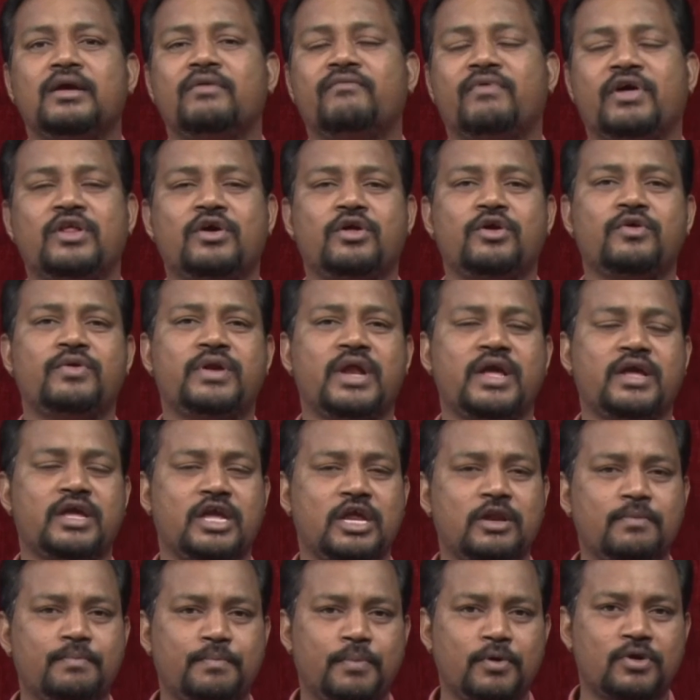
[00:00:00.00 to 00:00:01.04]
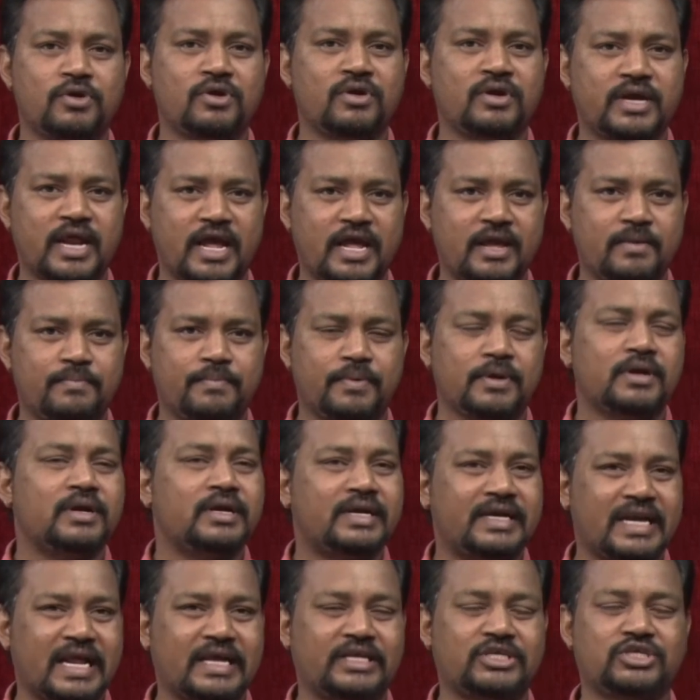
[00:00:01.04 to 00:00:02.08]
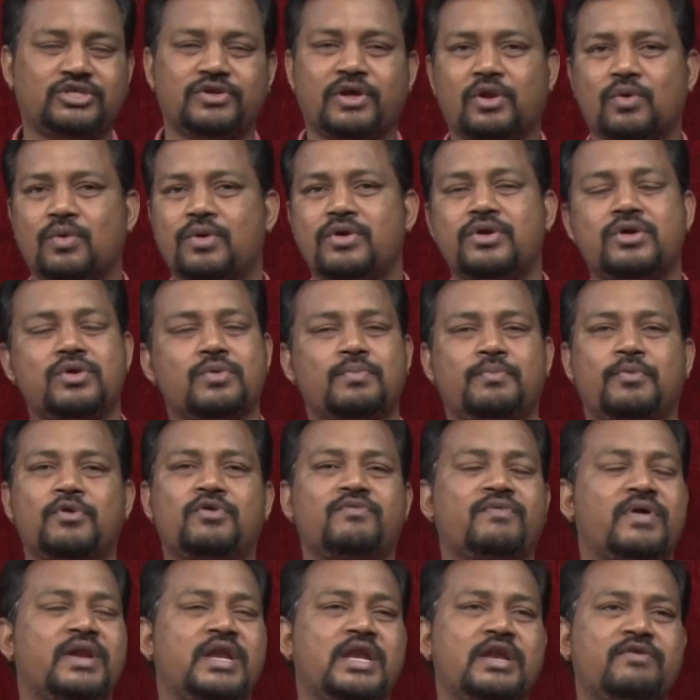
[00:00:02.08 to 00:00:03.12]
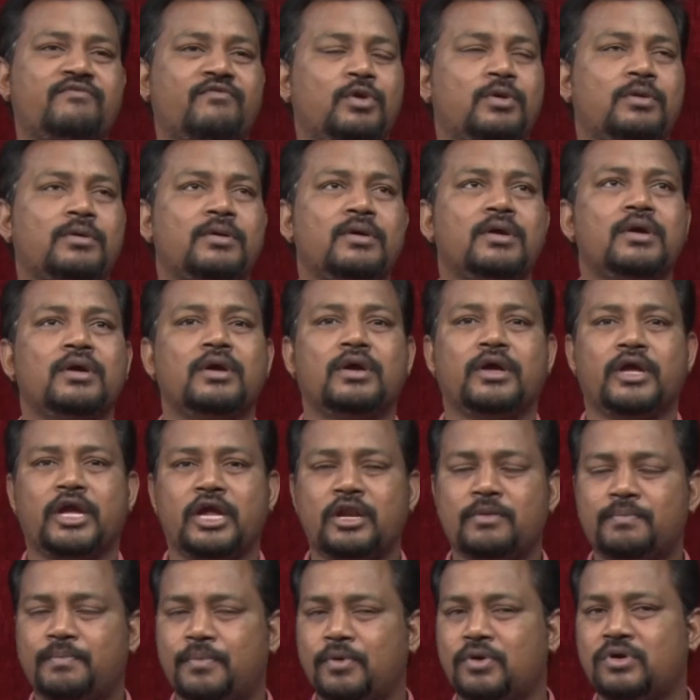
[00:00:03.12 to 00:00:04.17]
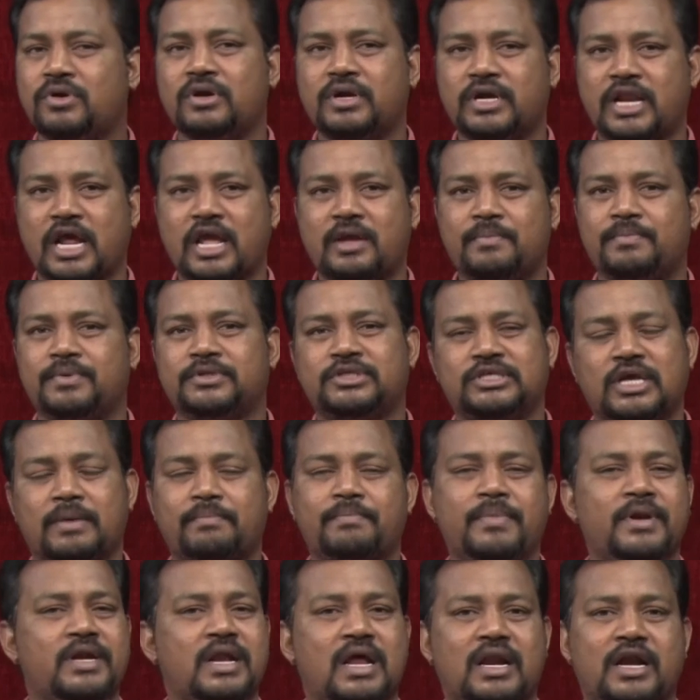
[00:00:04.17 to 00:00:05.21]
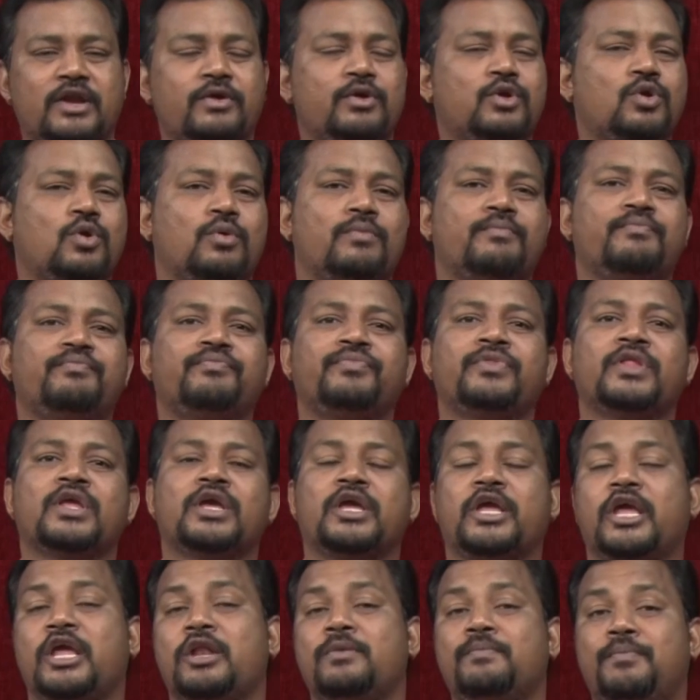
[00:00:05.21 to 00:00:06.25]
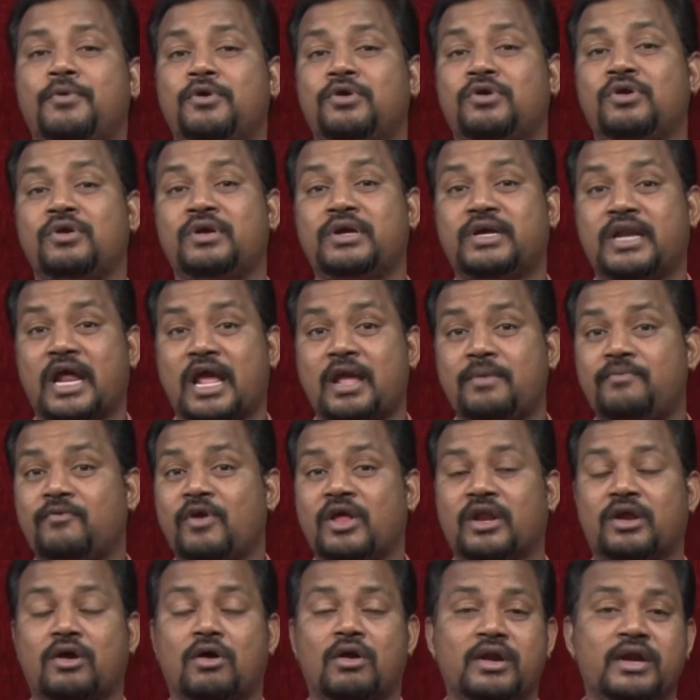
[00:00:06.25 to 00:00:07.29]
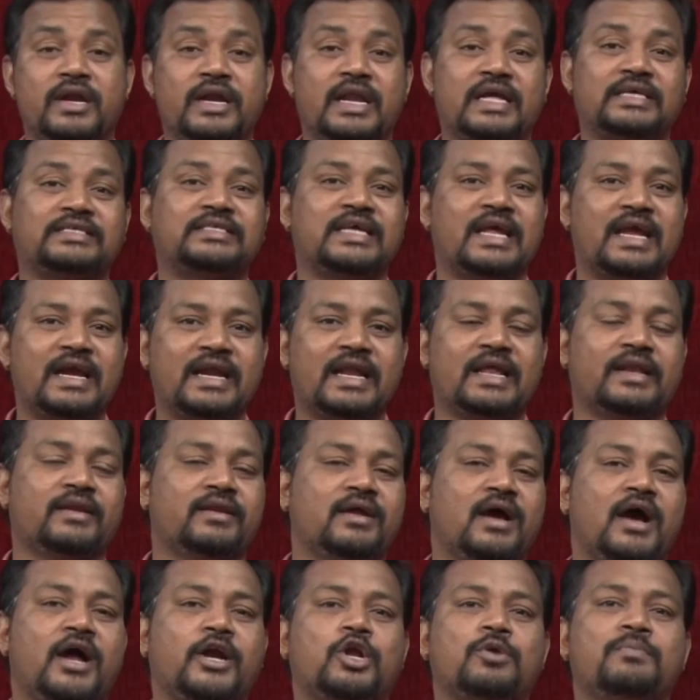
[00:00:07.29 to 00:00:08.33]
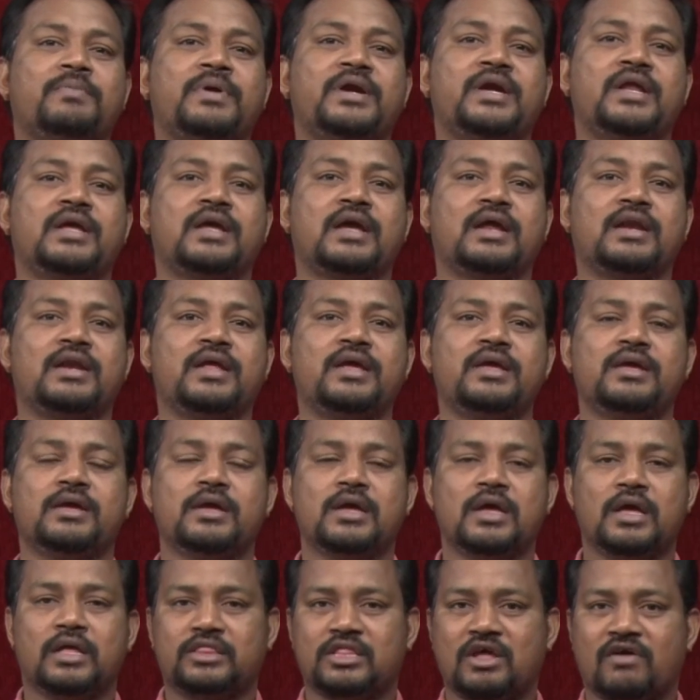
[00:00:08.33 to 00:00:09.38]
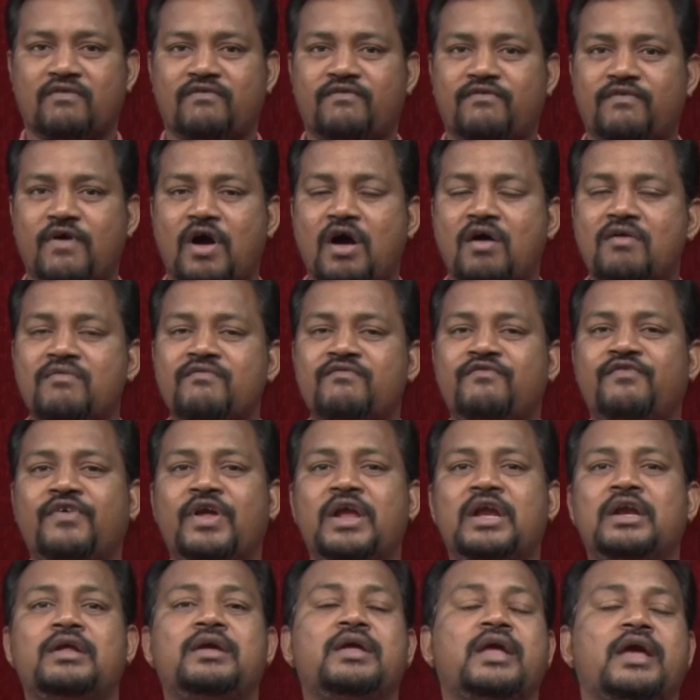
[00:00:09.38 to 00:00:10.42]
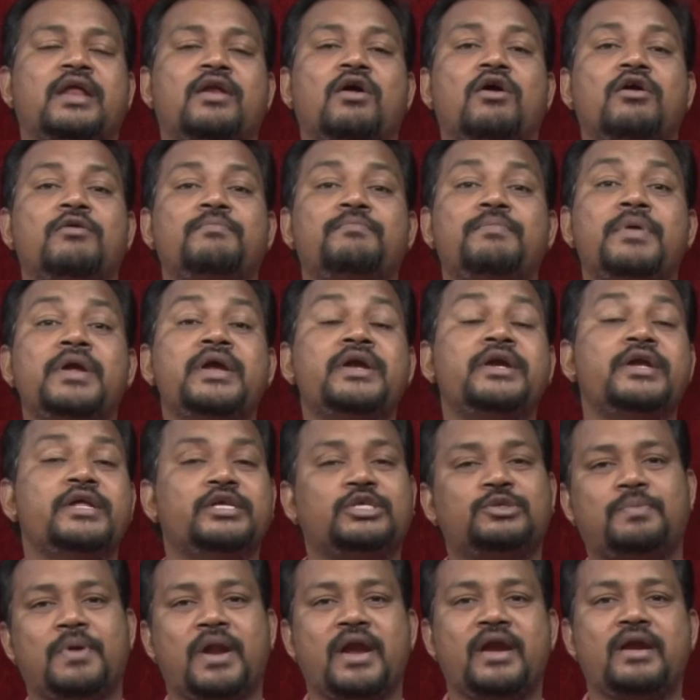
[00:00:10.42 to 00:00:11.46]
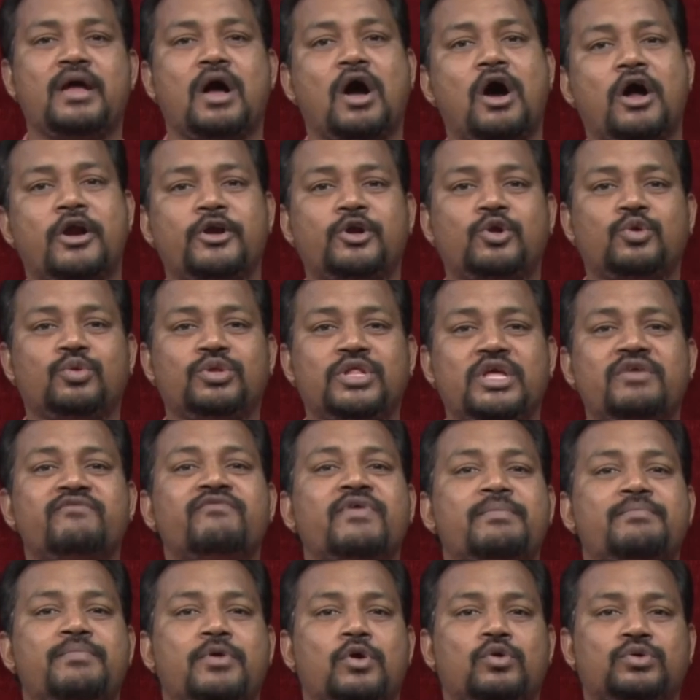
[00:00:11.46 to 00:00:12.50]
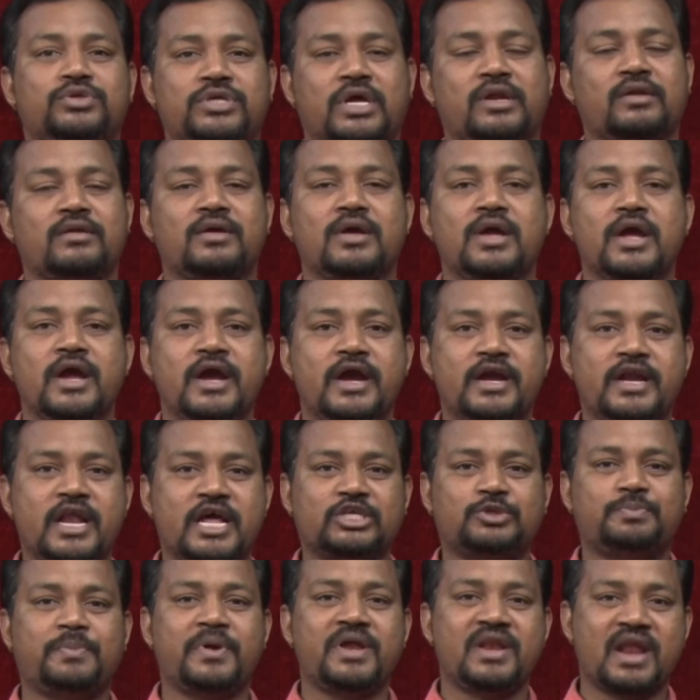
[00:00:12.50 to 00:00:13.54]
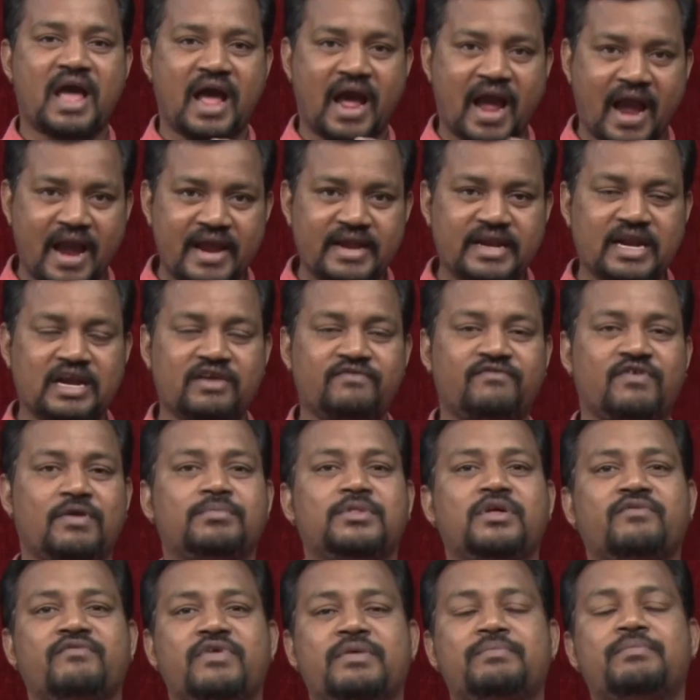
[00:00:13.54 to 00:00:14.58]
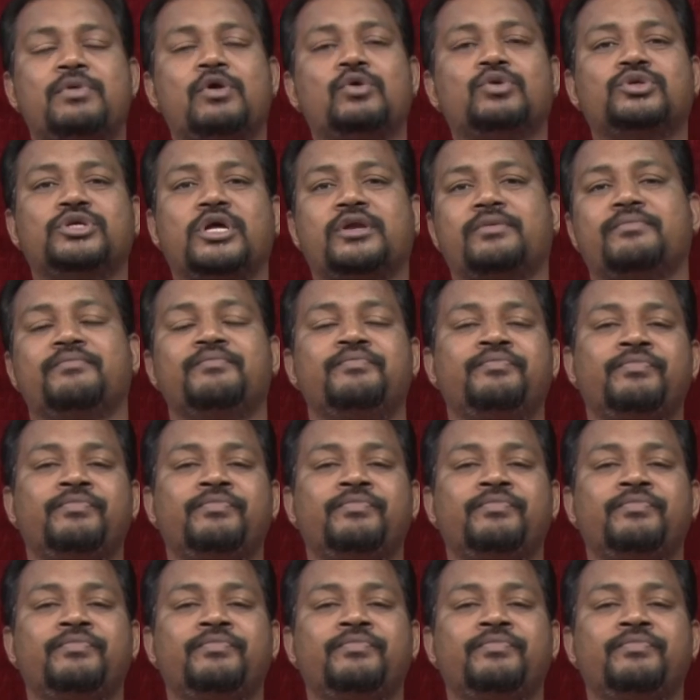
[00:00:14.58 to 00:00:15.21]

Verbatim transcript: Whenever you take input type text, we are going to put one input. Input type submit already you know. Input type we are calling it as hidden. Automatically, the form field cannot be displayed onto the web browser. It has been hidden from the web browser.